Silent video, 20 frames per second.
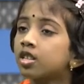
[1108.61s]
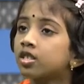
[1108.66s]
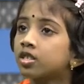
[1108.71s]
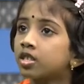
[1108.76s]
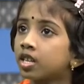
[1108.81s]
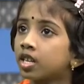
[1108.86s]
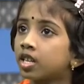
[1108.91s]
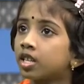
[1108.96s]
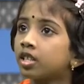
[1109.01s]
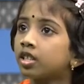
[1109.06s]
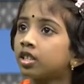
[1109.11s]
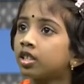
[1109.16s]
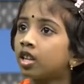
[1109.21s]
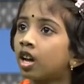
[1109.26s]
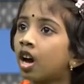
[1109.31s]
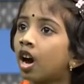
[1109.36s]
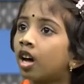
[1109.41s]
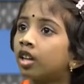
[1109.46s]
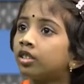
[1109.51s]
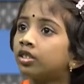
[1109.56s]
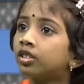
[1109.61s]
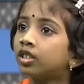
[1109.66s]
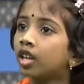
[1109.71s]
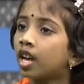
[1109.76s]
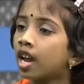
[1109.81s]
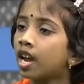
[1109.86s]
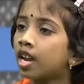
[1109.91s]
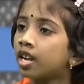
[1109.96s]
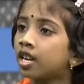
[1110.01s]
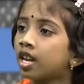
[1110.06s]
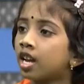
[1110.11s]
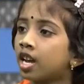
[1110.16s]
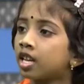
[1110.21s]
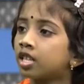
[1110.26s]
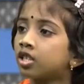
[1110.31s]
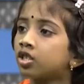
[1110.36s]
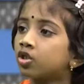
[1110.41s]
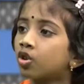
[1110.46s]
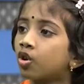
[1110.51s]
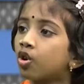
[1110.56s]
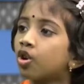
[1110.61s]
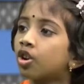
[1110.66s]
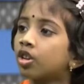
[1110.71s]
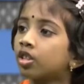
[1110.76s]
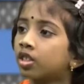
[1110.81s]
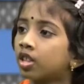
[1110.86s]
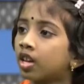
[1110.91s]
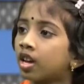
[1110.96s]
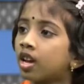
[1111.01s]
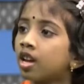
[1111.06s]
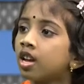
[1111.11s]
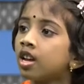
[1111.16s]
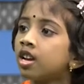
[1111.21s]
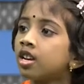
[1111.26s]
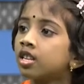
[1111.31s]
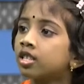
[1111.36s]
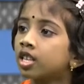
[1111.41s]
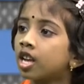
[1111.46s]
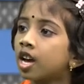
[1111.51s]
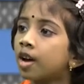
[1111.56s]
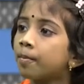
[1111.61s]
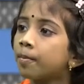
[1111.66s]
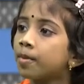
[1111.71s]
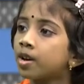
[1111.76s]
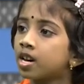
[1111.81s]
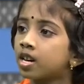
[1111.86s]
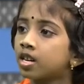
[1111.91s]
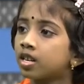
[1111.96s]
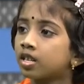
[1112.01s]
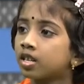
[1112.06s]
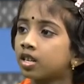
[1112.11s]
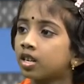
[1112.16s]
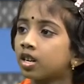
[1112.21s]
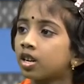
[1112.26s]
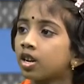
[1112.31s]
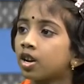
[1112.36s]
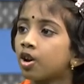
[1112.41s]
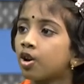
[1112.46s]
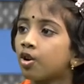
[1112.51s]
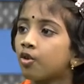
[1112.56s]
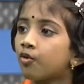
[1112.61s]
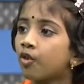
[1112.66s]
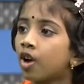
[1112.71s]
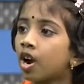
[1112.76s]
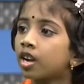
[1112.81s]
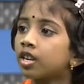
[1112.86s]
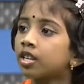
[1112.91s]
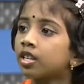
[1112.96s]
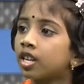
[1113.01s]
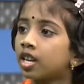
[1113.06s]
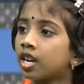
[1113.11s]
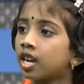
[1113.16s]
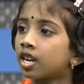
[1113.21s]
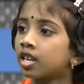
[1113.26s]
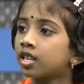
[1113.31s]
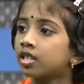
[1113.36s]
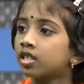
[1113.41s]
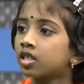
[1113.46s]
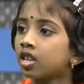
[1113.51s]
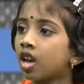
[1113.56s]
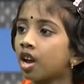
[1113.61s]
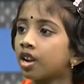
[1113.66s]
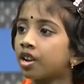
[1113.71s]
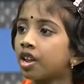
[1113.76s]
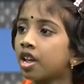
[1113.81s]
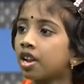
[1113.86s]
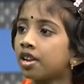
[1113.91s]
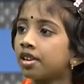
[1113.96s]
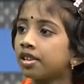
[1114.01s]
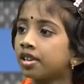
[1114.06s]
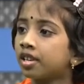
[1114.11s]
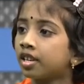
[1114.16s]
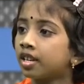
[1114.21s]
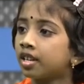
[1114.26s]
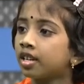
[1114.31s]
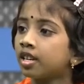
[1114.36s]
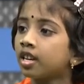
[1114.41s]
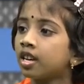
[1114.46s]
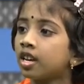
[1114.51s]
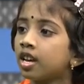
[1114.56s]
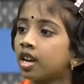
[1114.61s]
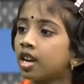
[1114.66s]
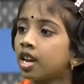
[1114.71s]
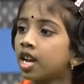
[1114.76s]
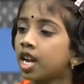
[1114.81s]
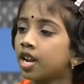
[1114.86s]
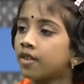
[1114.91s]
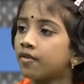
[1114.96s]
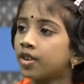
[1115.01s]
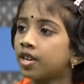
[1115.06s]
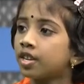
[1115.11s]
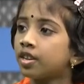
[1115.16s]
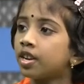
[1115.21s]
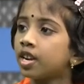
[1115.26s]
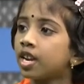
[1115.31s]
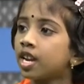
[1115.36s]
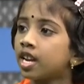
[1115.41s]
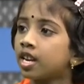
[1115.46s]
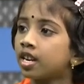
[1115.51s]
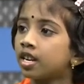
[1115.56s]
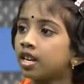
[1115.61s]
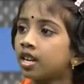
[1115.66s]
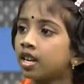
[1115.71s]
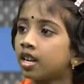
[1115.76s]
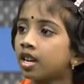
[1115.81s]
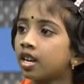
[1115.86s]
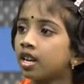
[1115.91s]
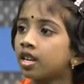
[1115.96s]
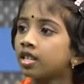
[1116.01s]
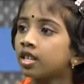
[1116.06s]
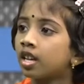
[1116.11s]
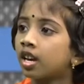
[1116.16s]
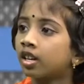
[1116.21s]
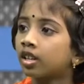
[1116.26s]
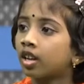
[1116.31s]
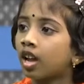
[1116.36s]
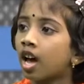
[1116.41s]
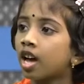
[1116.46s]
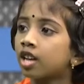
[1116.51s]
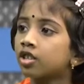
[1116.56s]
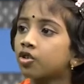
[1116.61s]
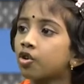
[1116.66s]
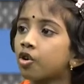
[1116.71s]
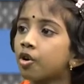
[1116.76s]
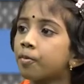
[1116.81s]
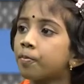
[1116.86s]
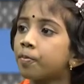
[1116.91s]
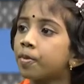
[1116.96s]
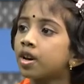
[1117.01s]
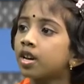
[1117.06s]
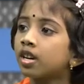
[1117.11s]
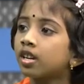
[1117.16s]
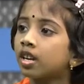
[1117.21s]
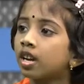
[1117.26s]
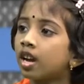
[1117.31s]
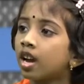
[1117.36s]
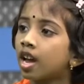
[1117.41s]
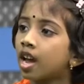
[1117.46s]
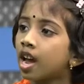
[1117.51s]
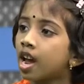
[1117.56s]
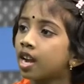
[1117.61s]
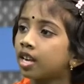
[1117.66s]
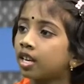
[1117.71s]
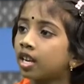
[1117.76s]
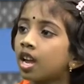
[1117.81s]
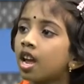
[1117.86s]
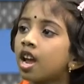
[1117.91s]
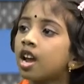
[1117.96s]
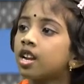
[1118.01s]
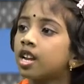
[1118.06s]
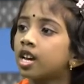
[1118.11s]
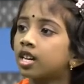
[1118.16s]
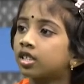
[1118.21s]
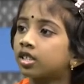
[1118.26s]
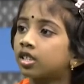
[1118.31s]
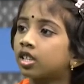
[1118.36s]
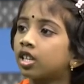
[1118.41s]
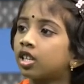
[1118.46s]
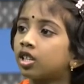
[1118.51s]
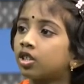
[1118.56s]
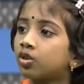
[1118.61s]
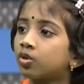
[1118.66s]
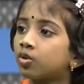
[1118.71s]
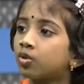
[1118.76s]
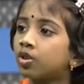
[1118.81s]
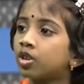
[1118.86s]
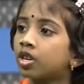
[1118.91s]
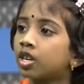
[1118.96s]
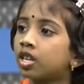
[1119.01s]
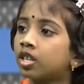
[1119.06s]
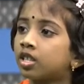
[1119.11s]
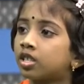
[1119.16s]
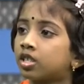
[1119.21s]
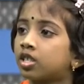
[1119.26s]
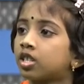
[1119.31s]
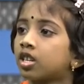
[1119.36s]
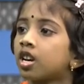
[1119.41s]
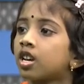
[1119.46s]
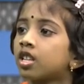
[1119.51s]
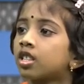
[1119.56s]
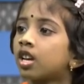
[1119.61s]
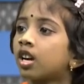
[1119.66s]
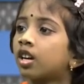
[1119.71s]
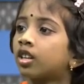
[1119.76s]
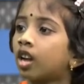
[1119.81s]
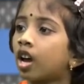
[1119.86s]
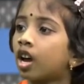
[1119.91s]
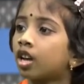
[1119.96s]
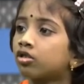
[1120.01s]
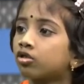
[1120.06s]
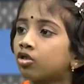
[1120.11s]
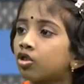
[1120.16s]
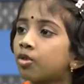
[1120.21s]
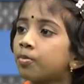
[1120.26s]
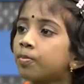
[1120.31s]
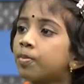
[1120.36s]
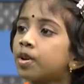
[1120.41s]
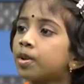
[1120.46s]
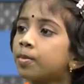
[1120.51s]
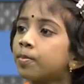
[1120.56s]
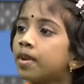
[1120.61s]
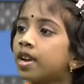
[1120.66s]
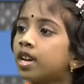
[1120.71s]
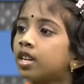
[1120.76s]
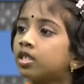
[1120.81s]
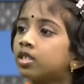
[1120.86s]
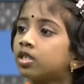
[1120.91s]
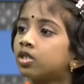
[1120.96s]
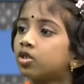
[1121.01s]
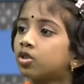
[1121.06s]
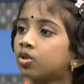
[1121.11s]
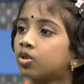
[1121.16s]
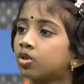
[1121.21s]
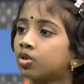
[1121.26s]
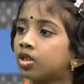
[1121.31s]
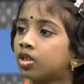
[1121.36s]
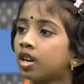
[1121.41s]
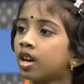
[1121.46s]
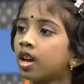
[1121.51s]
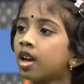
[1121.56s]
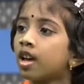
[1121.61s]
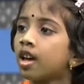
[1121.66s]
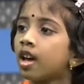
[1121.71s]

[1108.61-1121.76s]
sing, dance and enjoy the summer. One day suddenly heavy rain. The grasshopper had nothing to eat. The grasshopper begged to the